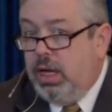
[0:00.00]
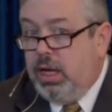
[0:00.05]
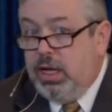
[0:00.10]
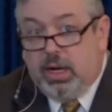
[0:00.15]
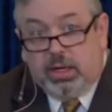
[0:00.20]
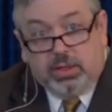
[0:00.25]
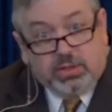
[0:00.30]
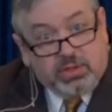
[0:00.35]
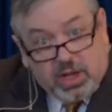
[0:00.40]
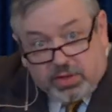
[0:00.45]

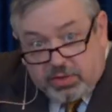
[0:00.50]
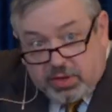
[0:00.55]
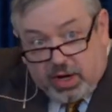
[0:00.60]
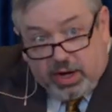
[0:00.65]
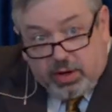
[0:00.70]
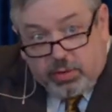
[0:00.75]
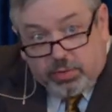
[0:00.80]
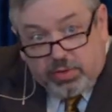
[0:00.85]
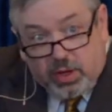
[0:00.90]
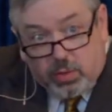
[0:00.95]
And it's not that
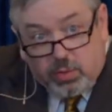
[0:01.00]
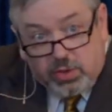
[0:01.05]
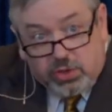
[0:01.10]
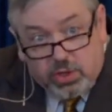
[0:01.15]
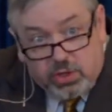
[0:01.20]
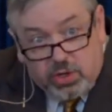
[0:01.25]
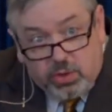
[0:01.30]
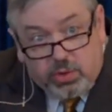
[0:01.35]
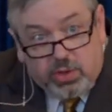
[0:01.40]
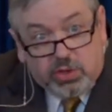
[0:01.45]
I don't think we
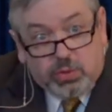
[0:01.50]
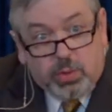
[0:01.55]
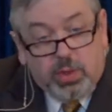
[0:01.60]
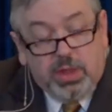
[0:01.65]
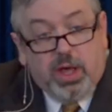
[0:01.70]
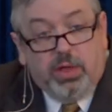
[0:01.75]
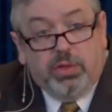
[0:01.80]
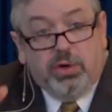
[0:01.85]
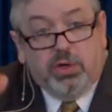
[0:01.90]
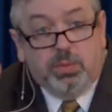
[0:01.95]
should do this
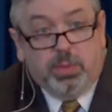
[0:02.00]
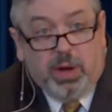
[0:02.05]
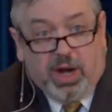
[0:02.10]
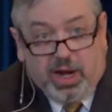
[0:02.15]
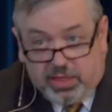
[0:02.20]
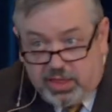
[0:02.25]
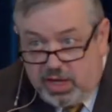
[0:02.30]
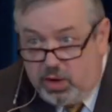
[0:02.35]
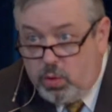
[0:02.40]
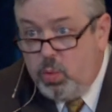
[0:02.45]
with others, but
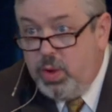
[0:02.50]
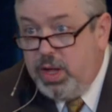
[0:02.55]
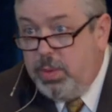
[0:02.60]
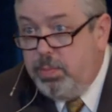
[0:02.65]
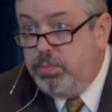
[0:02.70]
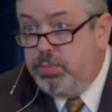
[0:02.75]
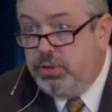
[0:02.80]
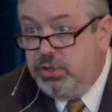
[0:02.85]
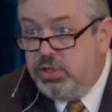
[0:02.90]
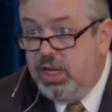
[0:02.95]
I think we
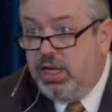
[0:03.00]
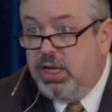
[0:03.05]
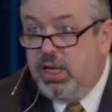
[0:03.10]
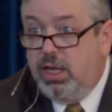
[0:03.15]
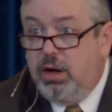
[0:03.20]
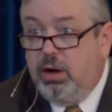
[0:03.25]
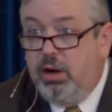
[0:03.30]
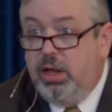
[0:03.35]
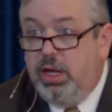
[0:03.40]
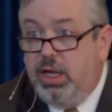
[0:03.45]

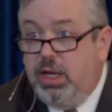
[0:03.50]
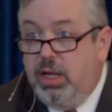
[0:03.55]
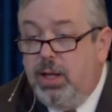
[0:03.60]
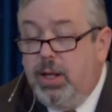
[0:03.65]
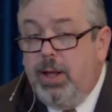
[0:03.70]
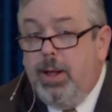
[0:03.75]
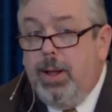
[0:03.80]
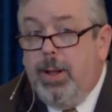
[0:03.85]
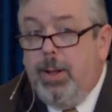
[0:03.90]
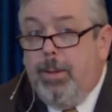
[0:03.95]
particularly,
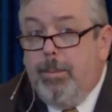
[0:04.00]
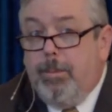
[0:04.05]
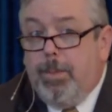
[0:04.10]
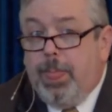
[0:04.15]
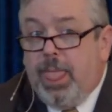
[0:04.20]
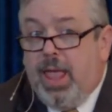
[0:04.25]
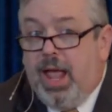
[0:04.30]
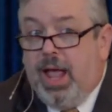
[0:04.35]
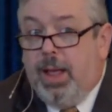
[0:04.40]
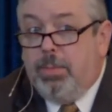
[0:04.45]

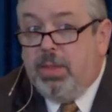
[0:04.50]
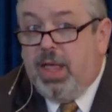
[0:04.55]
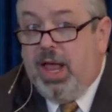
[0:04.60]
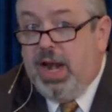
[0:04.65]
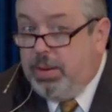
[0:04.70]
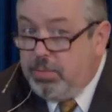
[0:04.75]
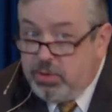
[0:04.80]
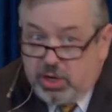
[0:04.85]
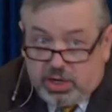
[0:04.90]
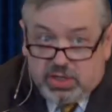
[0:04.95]

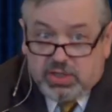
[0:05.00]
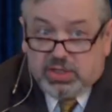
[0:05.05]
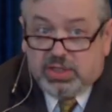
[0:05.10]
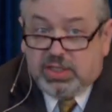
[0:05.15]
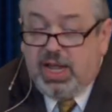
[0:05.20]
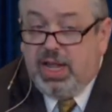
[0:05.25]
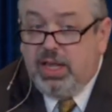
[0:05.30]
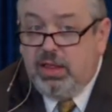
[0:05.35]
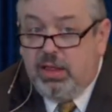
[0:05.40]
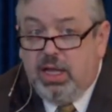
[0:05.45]
and I'm going to
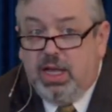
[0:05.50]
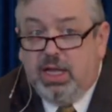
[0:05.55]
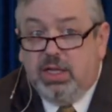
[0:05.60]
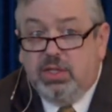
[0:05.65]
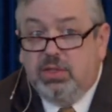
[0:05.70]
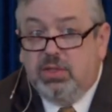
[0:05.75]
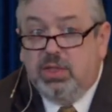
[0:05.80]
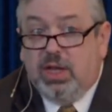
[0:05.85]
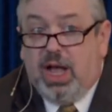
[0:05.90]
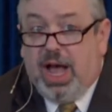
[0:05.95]
say
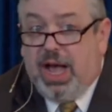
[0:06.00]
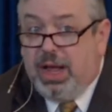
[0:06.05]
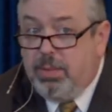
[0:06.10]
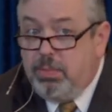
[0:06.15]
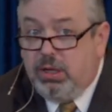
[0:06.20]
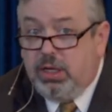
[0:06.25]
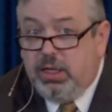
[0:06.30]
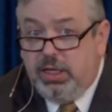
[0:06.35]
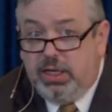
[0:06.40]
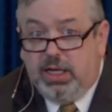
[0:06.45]
this, I
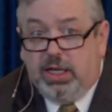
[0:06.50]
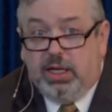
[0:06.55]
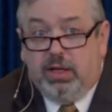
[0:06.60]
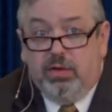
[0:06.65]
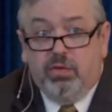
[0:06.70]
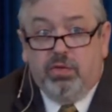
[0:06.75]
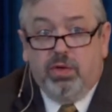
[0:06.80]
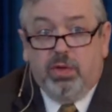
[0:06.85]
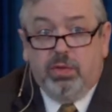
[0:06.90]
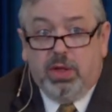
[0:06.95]

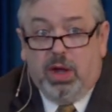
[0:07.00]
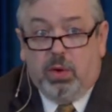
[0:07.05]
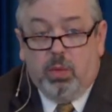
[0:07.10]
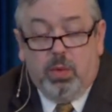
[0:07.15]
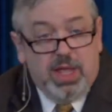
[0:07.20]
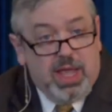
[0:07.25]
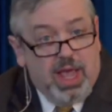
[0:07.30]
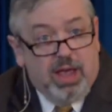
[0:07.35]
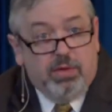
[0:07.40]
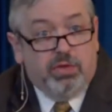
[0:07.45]
believe that
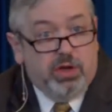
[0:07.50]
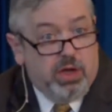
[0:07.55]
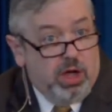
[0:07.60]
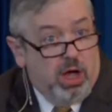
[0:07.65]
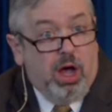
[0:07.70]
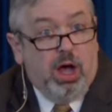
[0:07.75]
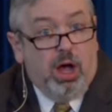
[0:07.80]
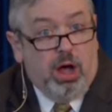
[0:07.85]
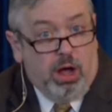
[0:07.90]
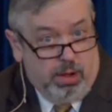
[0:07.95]
we have
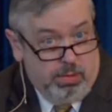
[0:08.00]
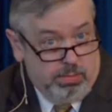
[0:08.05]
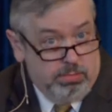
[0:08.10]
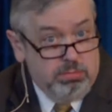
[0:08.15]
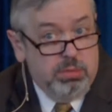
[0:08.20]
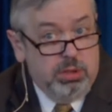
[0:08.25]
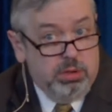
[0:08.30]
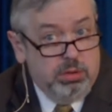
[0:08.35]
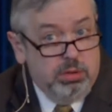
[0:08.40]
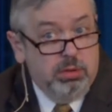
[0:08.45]

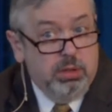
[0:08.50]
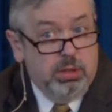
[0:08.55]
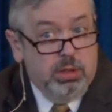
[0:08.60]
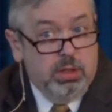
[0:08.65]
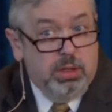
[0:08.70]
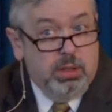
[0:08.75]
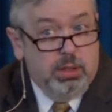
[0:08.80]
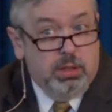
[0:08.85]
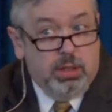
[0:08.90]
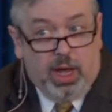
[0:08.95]
come,
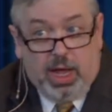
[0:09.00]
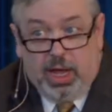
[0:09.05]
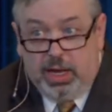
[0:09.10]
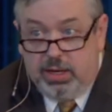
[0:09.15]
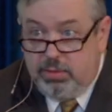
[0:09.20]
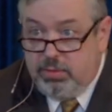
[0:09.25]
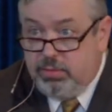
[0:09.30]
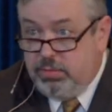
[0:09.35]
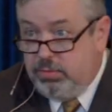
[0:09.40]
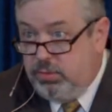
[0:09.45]

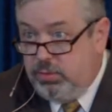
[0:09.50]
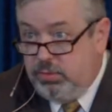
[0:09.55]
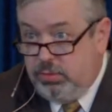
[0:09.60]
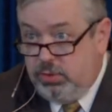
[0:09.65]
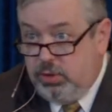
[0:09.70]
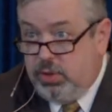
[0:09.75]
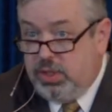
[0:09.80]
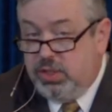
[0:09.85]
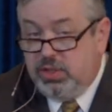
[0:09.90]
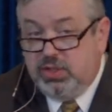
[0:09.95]
and
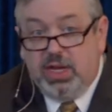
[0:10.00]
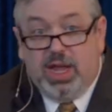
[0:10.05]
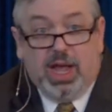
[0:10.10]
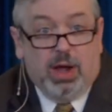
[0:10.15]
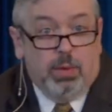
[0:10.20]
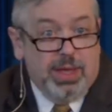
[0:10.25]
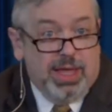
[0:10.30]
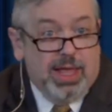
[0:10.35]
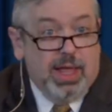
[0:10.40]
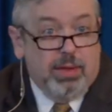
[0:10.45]
you can see
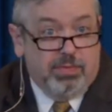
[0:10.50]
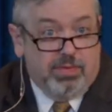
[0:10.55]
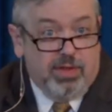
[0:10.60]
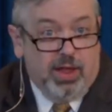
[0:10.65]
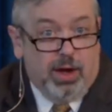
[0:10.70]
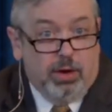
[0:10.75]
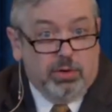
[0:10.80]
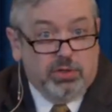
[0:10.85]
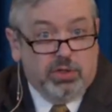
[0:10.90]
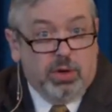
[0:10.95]
how we get
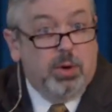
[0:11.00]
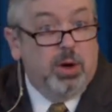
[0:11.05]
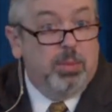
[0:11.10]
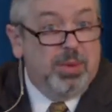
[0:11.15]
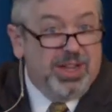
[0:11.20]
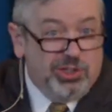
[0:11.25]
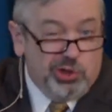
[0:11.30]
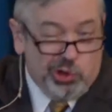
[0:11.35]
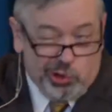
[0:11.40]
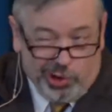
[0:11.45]
there, so I want to
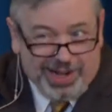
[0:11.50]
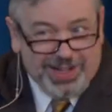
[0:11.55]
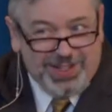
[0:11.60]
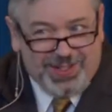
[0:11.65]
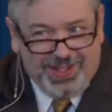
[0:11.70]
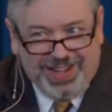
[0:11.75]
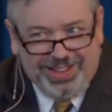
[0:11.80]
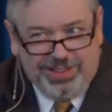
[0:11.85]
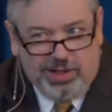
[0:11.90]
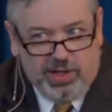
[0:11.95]
make sure I
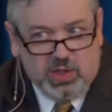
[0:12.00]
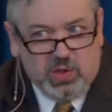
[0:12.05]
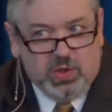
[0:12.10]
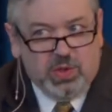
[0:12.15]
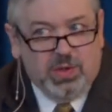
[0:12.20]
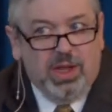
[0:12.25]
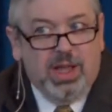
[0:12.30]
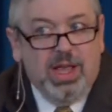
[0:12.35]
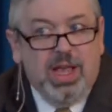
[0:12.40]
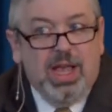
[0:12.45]
say
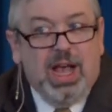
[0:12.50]
this.